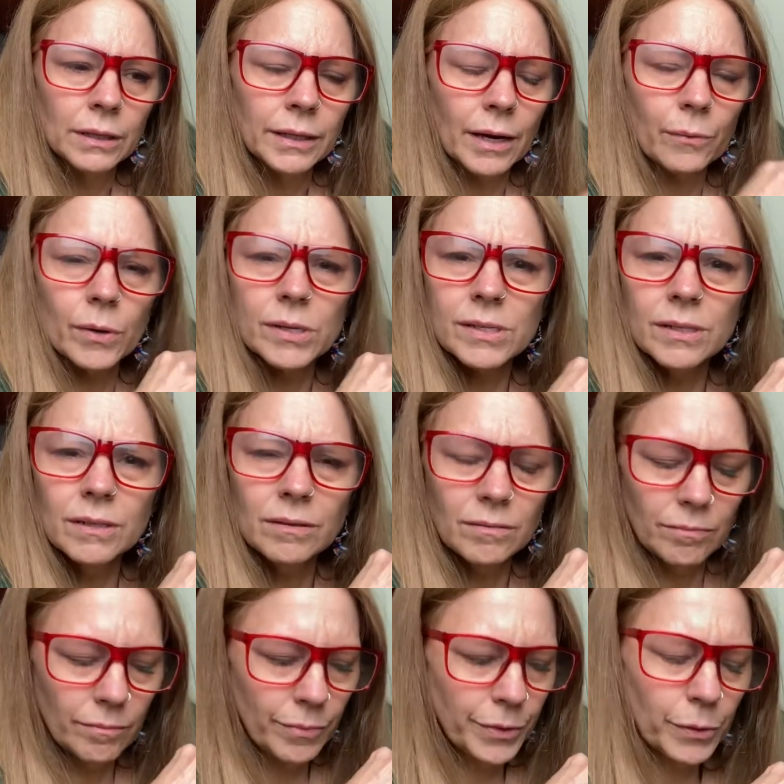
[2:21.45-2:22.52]
That wasn't
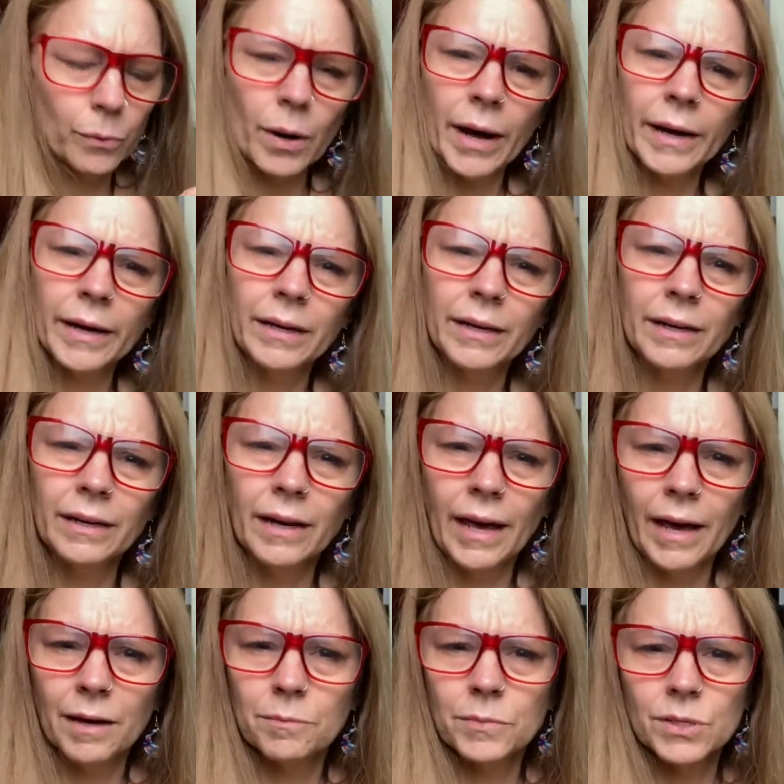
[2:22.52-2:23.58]
the right
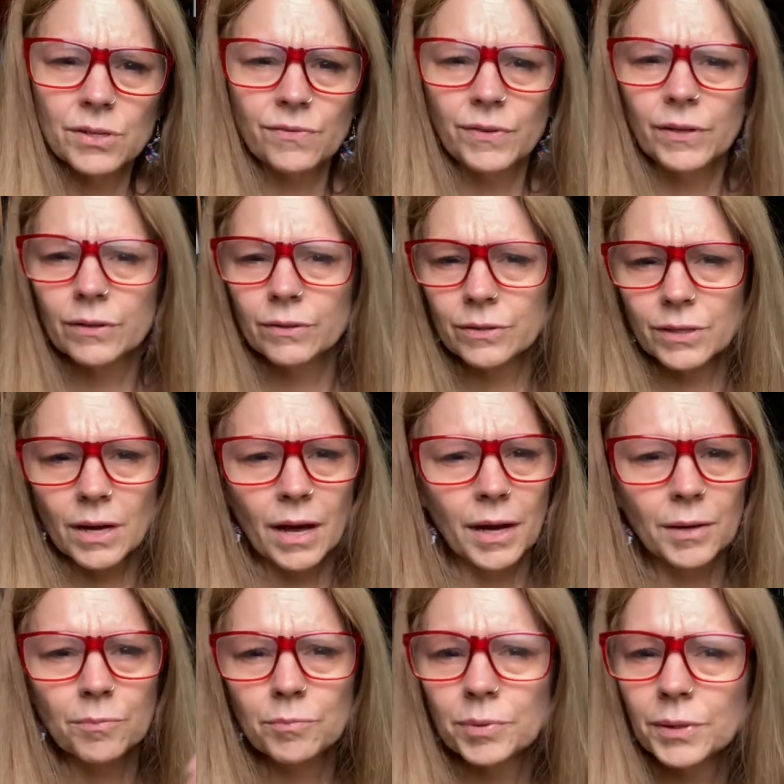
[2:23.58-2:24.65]
atmosphere,
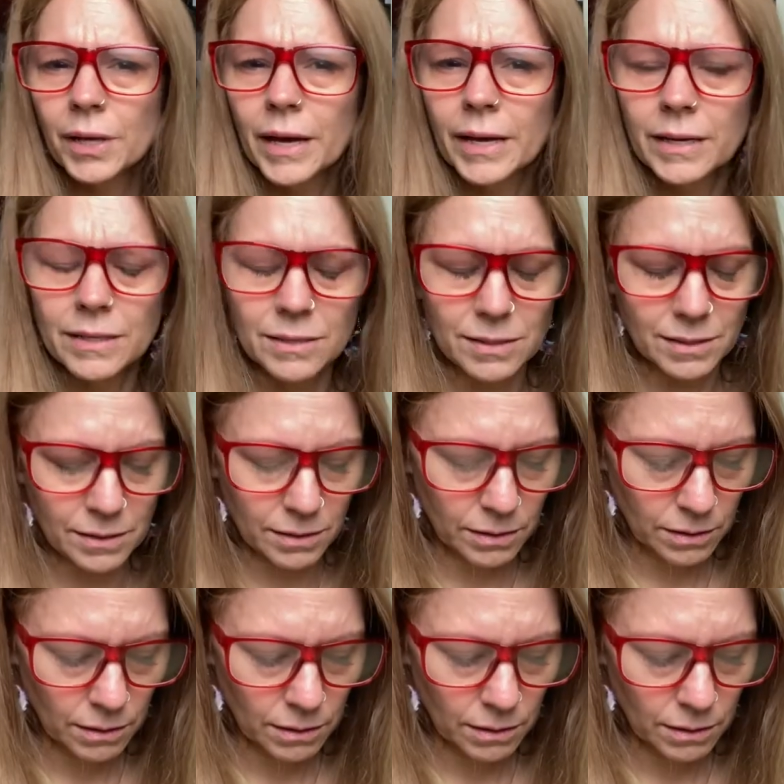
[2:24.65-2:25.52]
time, place.